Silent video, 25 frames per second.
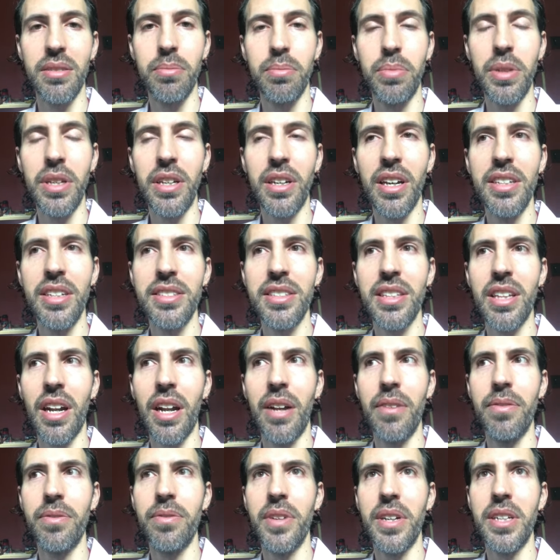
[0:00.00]
Because that
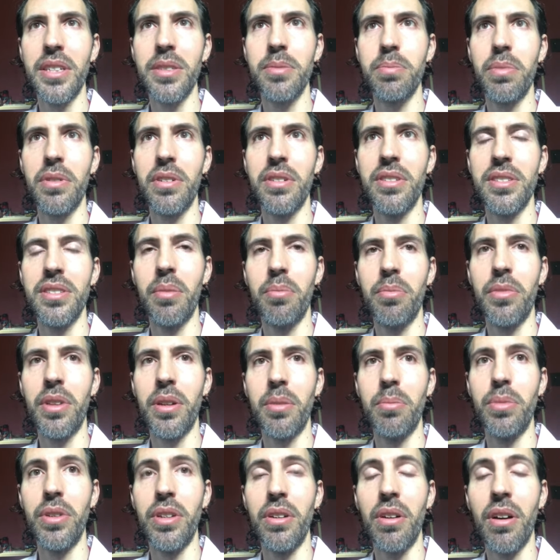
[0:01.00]
I've experienced something
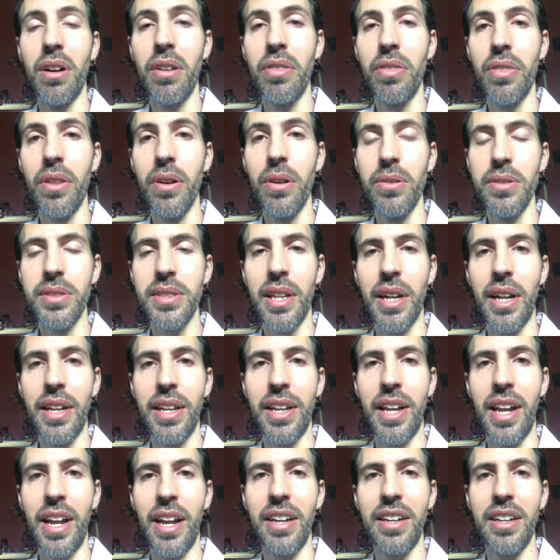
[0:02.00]
beyond those that I
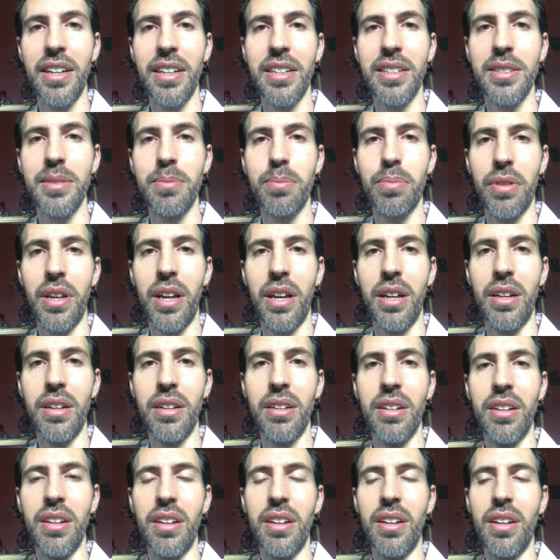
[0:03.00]
can't explain
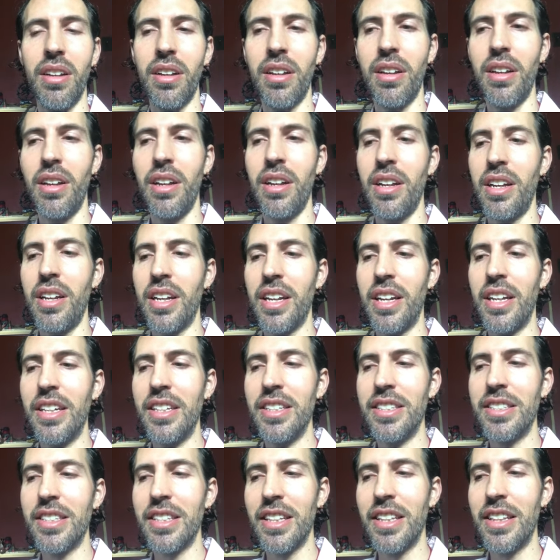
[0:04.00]

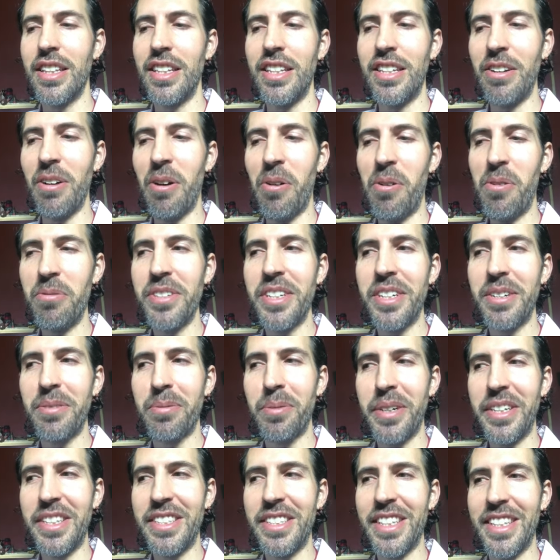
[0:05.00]
is the only
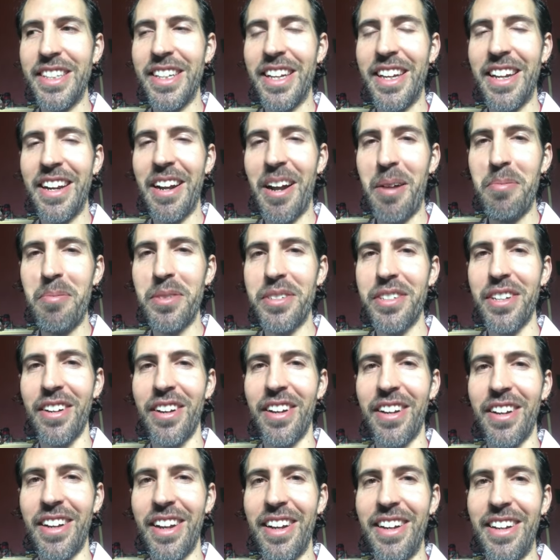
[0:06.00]
reason that I'm
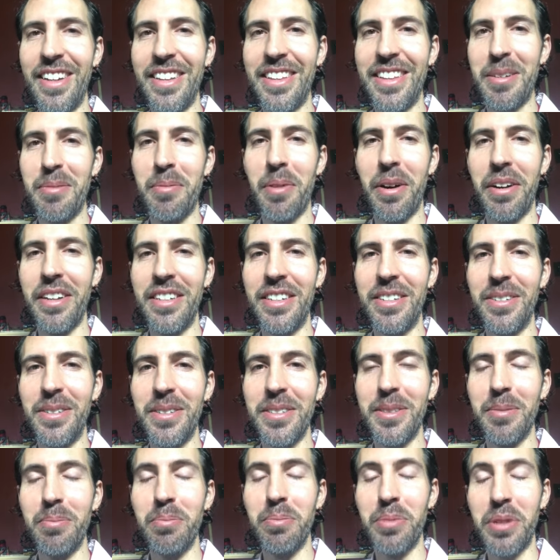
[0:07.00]
sharing anything about
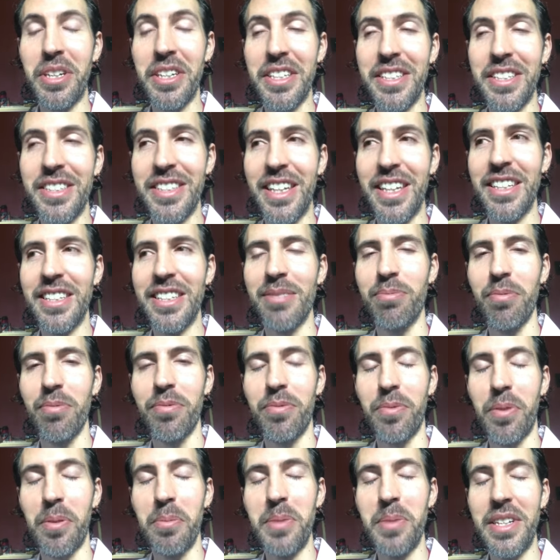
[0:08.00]
Hinduism, because that's,
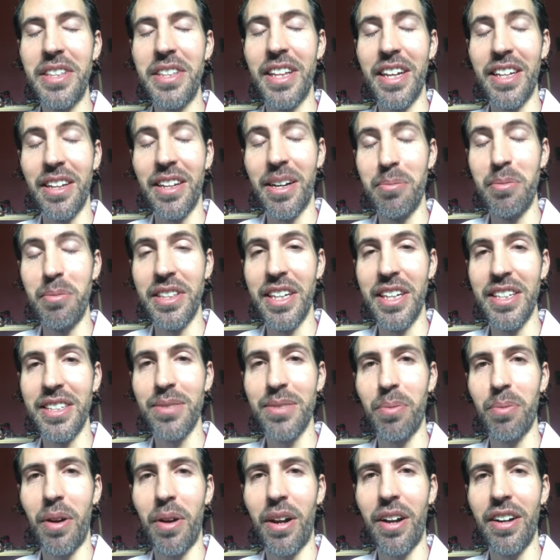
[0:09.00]
for me, that's
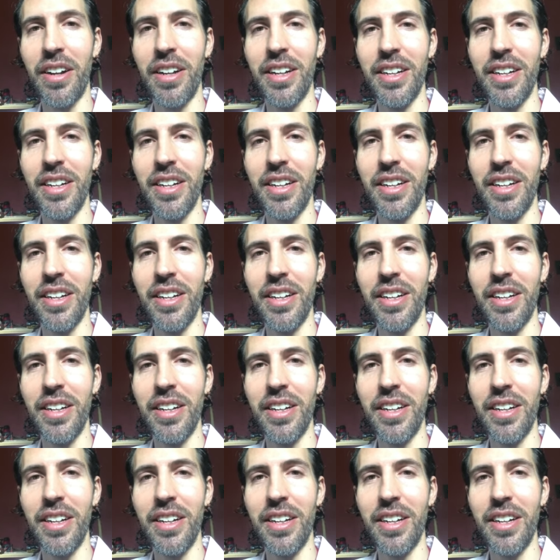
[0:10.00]
where